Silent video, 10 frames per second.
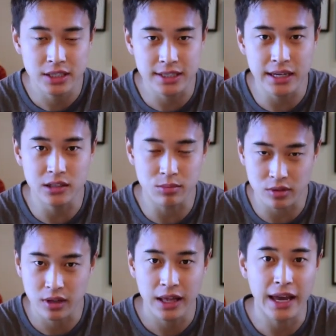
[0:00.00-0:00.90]

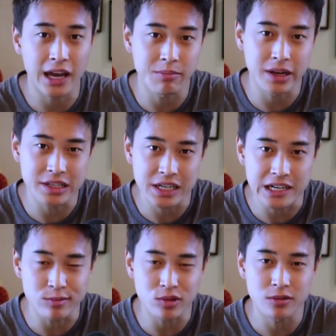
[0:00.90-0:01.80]
scalable, and
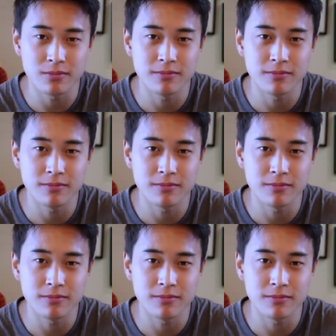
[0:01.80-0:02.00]
maintainable.